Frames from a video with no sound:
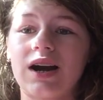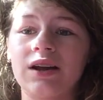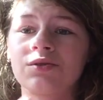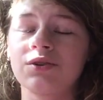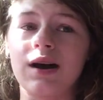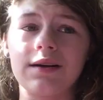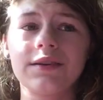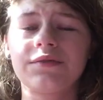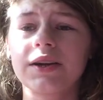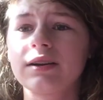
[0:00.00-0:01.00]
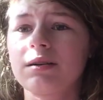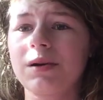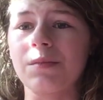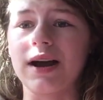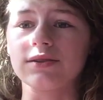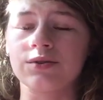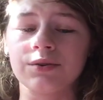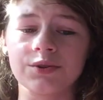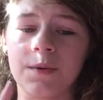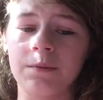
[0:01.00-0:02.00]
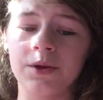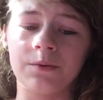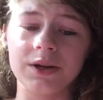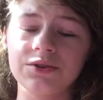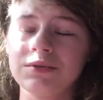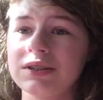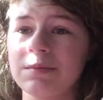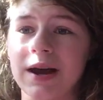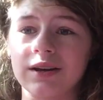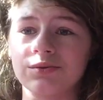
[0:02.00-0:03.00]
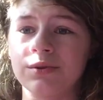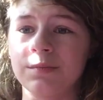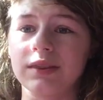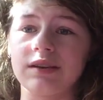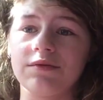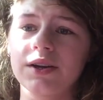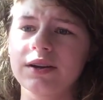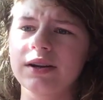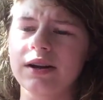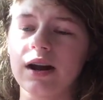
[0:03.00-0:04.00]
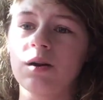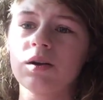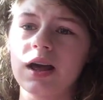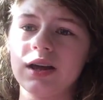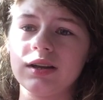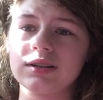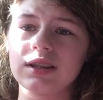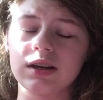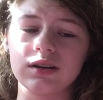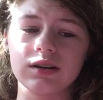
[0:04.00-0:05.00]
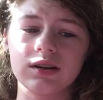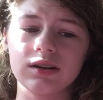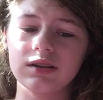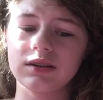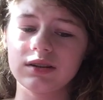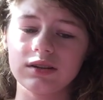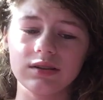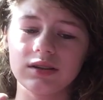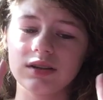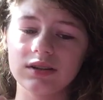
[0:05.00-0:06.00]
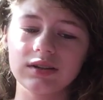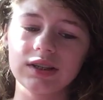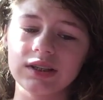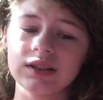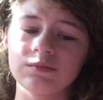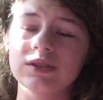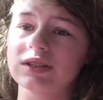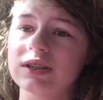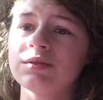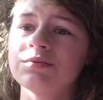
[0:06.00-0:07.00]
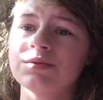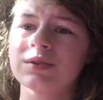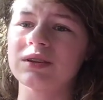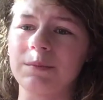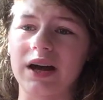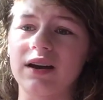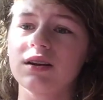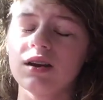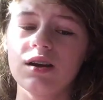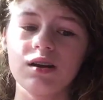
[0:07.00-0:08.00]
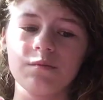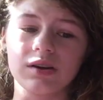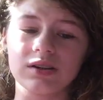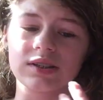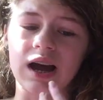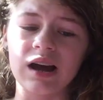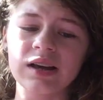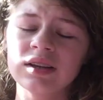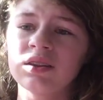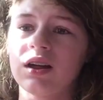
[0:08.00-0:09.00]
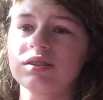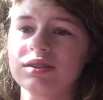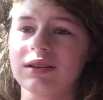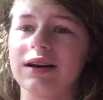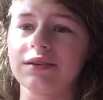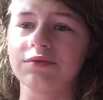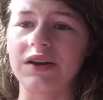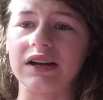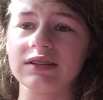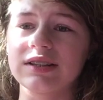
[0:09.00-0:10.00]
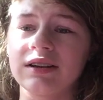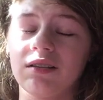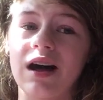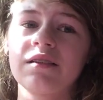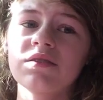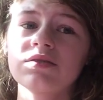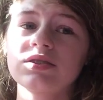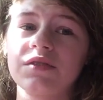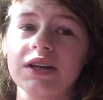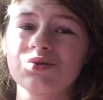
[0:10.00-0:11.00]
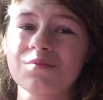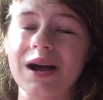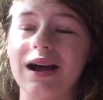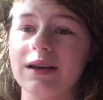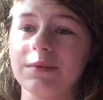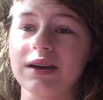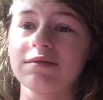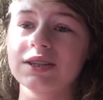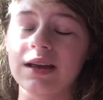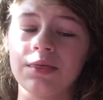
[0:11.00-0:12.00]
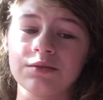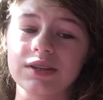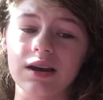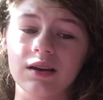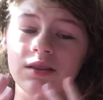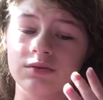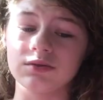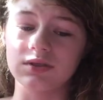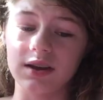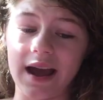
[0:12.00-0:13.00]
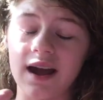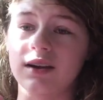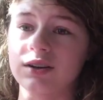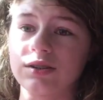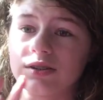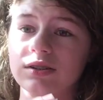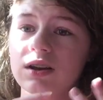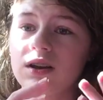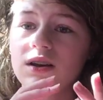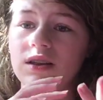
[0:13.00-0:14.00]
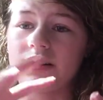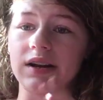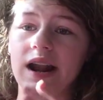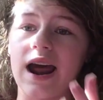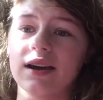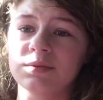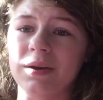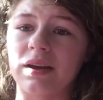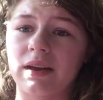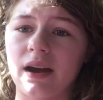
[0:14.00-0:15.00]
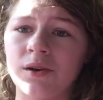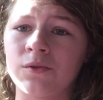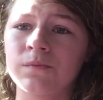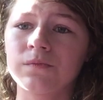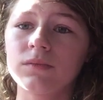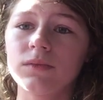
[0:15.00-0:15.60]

I don't know how they figured out my password. It was probably a way too easy password, but they figured it out, and then it was really bad, because I had lost a lot of fans, and a lot of those fans were my IBFs, and those hackers that had hacked my account